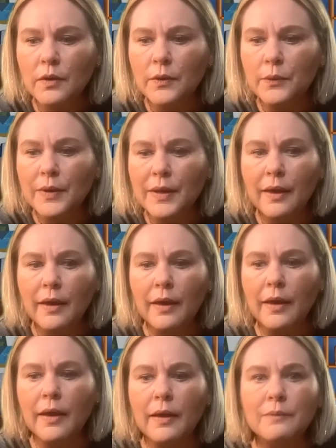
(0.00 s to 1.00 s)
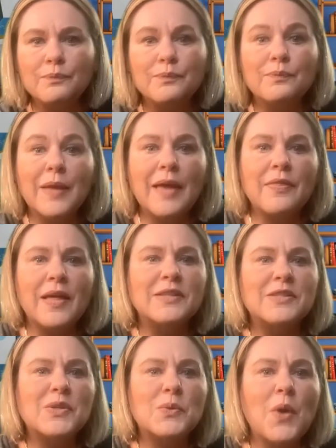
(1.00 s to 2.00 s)
Okay. And
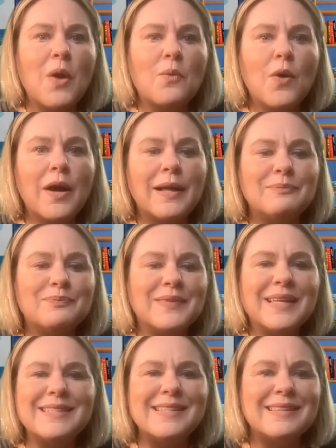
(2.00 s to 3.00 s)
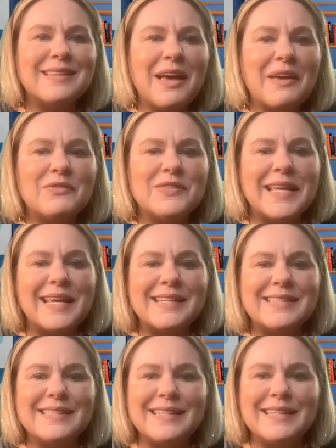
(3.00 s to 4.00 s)
that's the wrong one. Isn't life
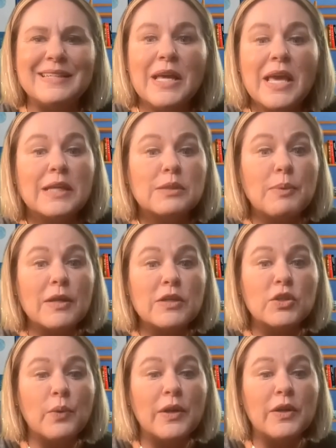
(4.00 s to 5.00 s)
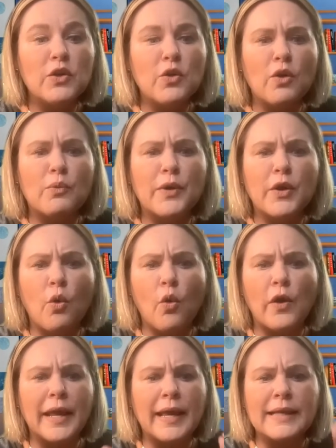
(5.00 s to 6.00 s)
dandy? Especially when you're
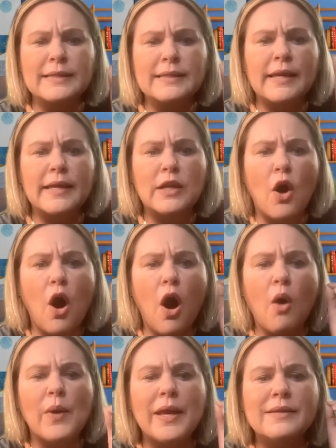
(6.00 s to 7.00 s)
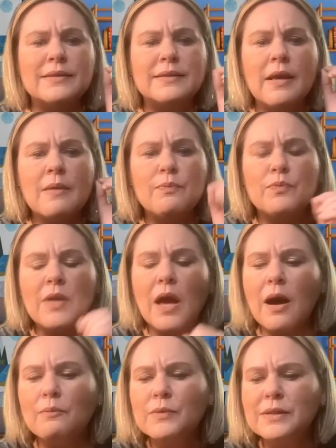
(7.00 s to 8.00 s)
recording. It's like it always
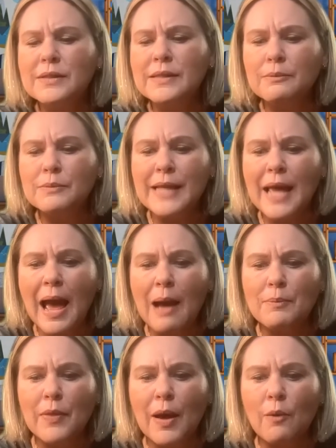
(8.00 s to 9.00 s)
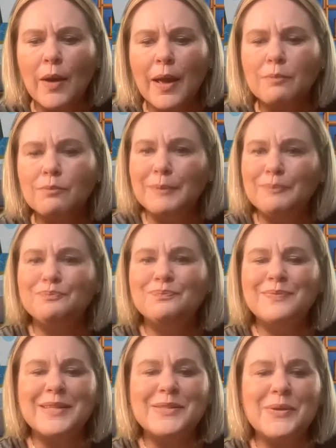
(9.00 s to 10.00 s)
seems to happen that way, but
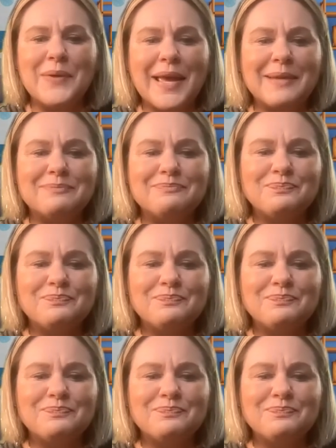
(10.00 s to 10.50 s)
that's okay.